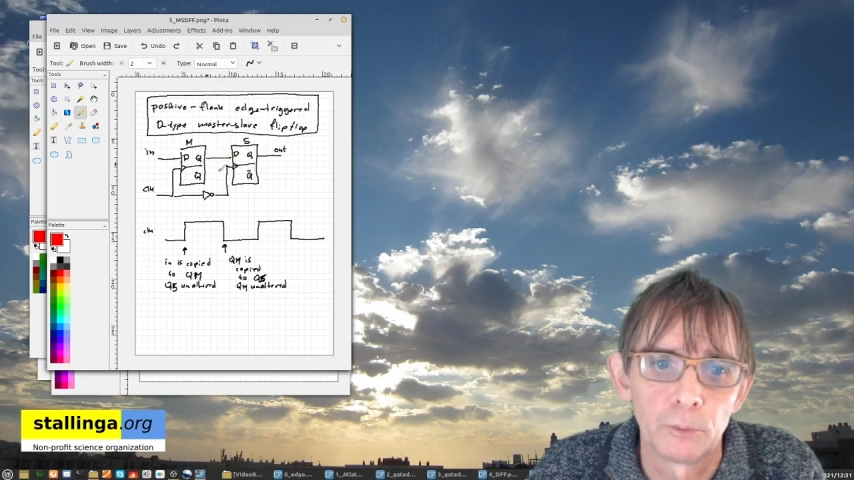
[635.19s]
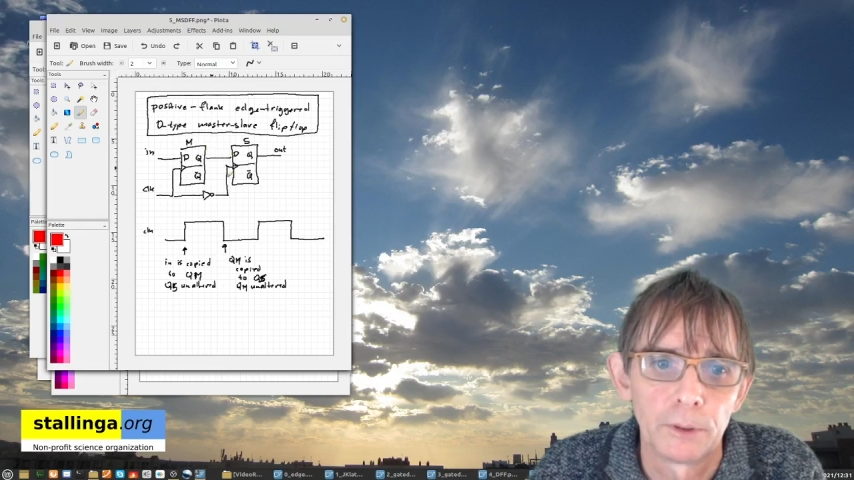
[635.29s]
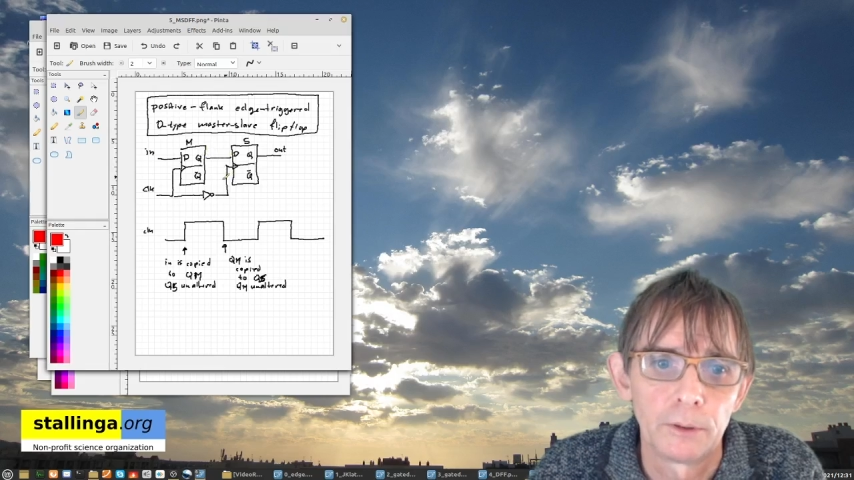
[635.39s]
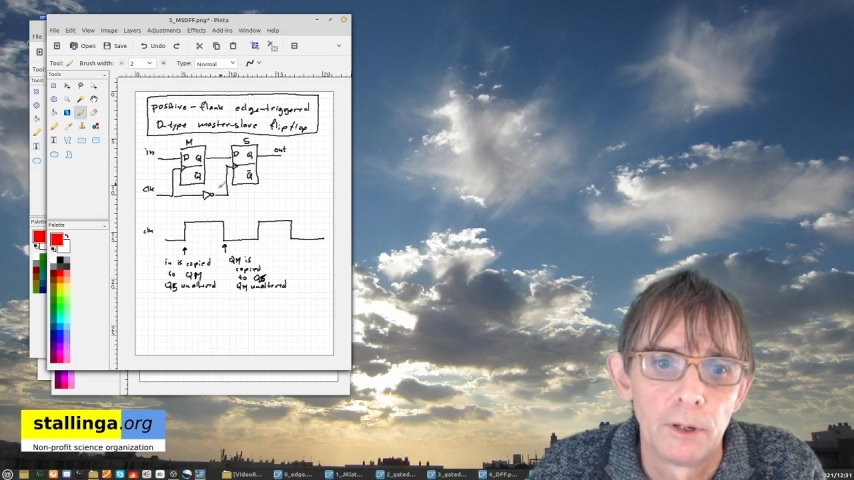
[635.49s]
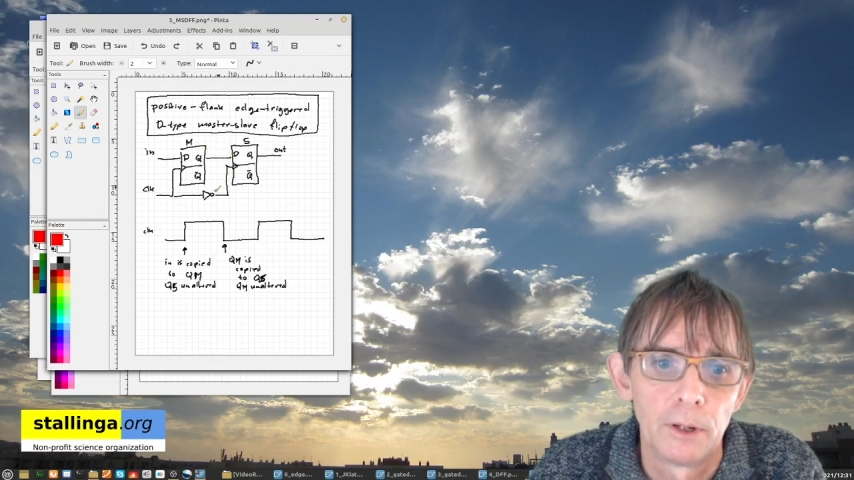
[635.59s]

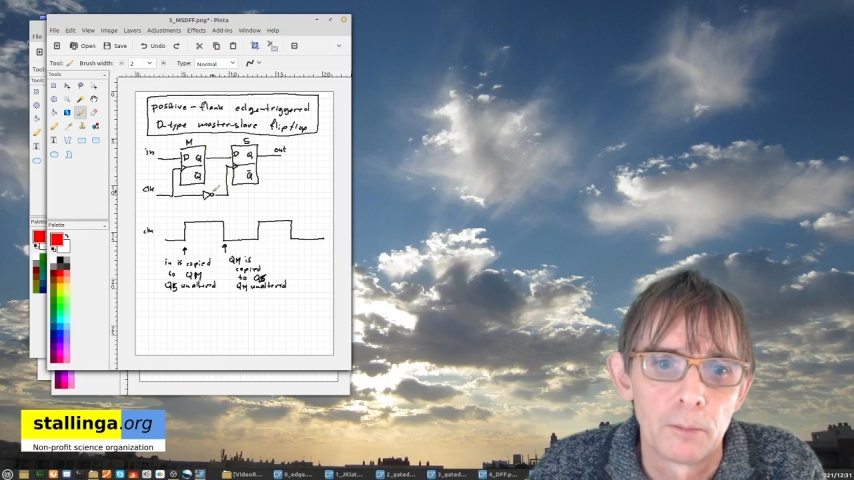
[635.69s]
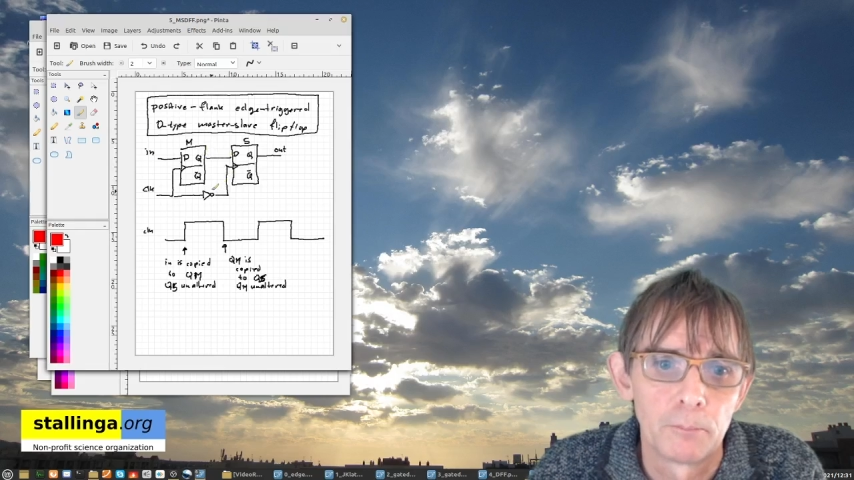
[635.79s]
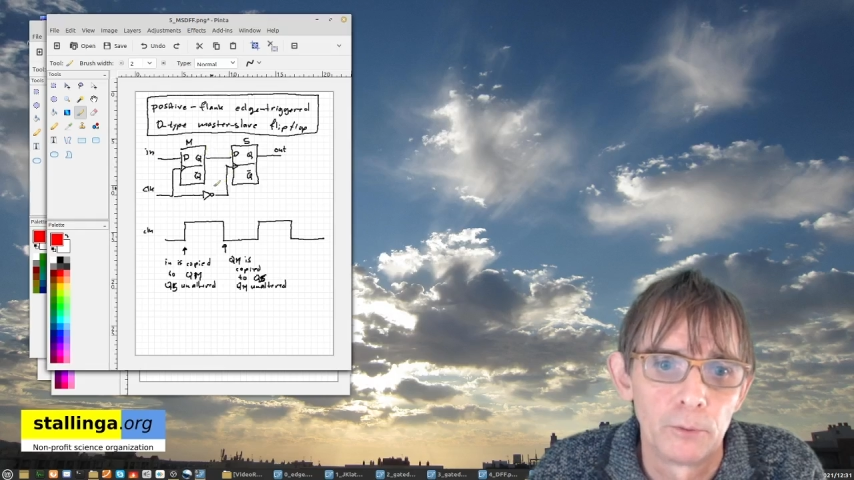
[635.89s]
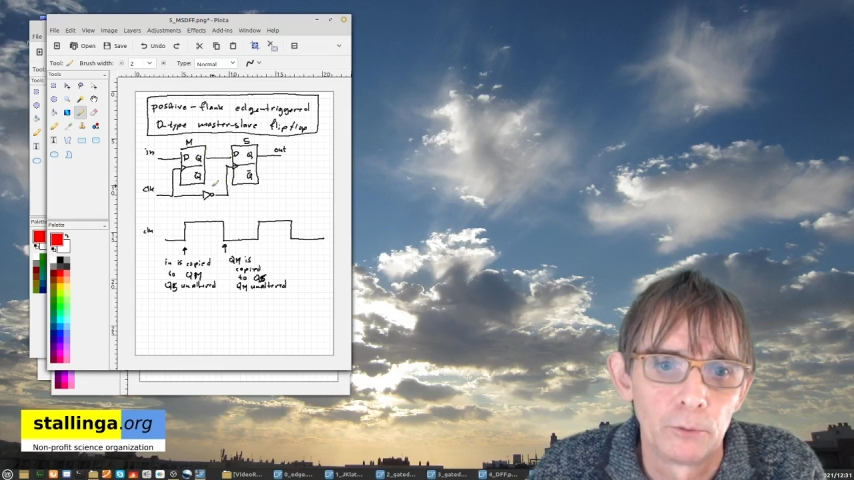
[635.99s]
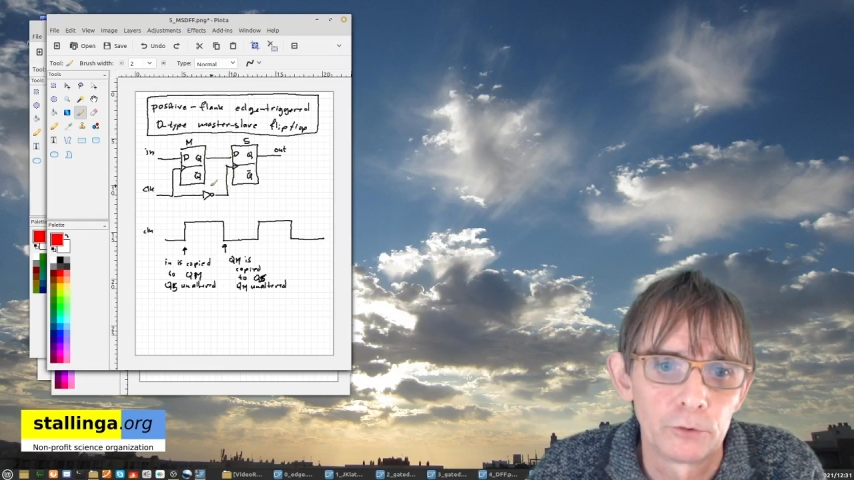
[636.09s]
one,
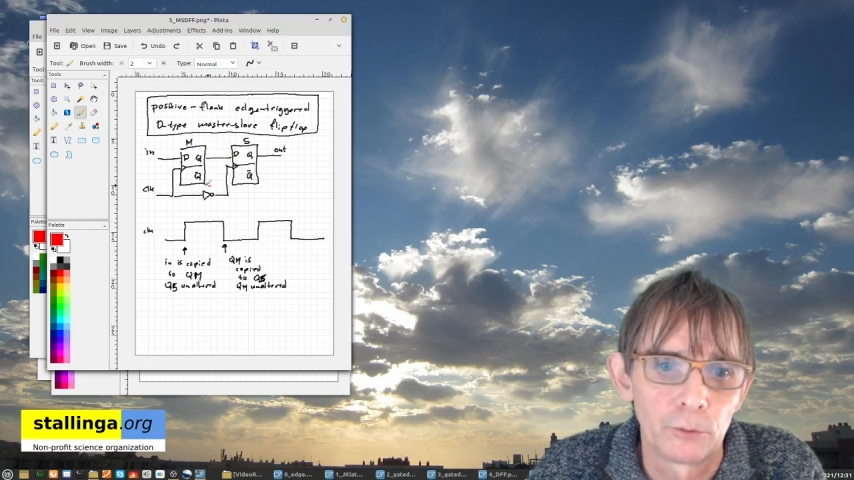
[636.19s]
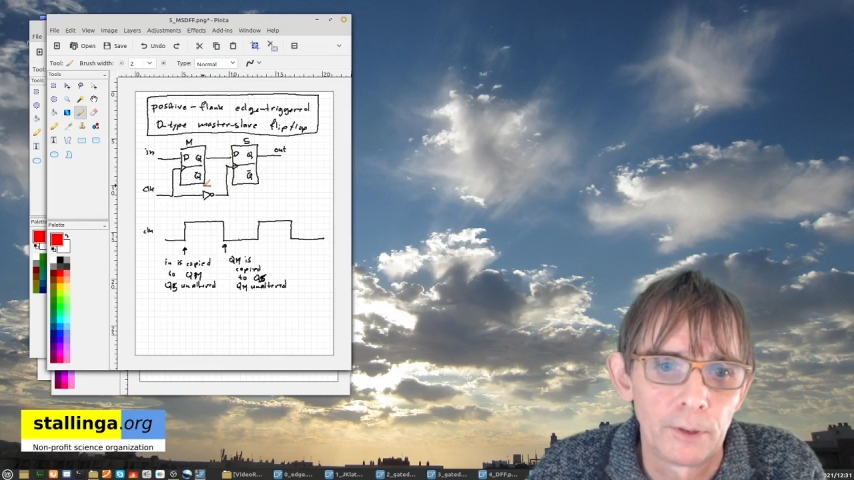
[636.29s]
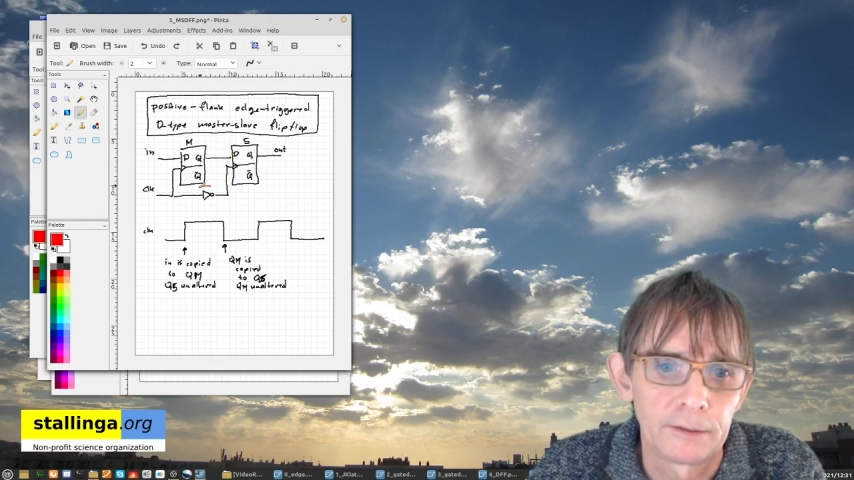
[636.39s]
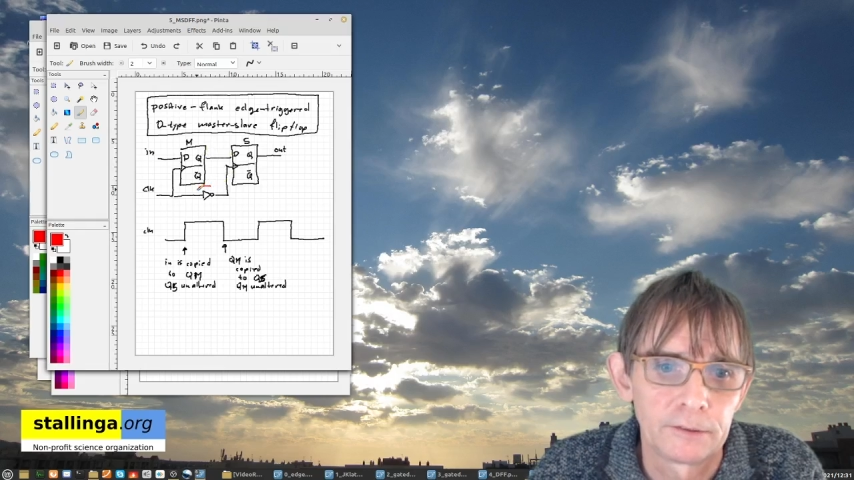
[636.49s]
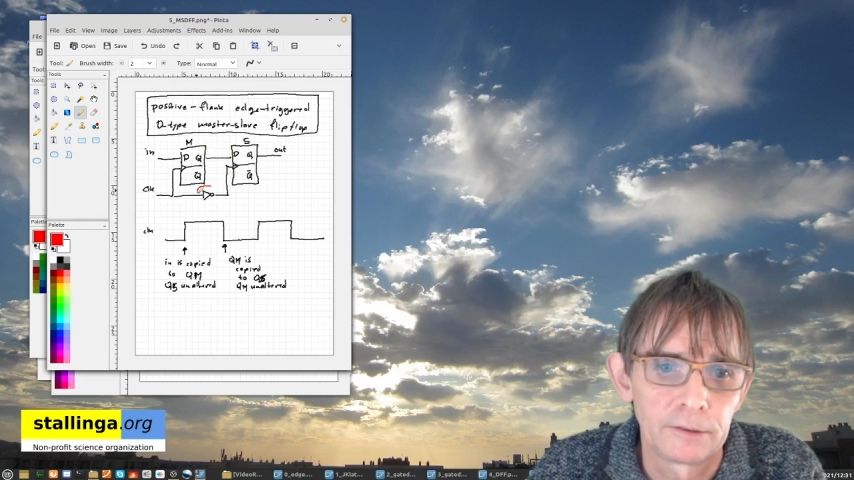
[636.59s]
but also
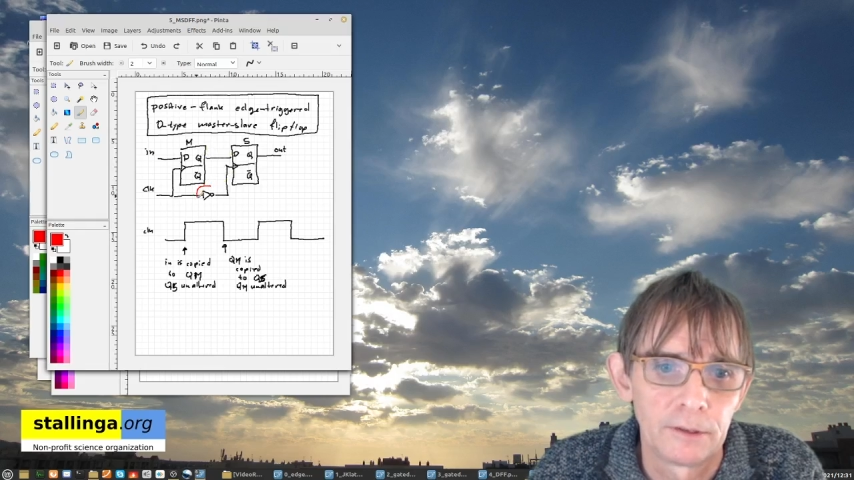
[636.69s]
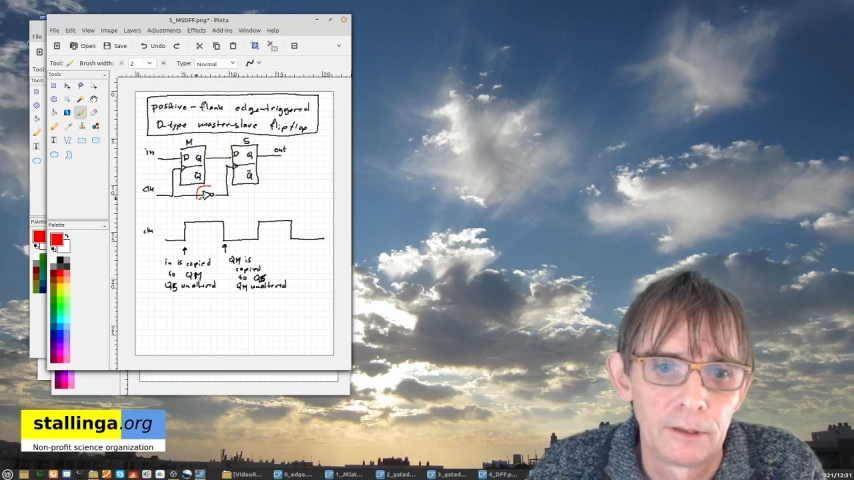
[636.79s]
gets,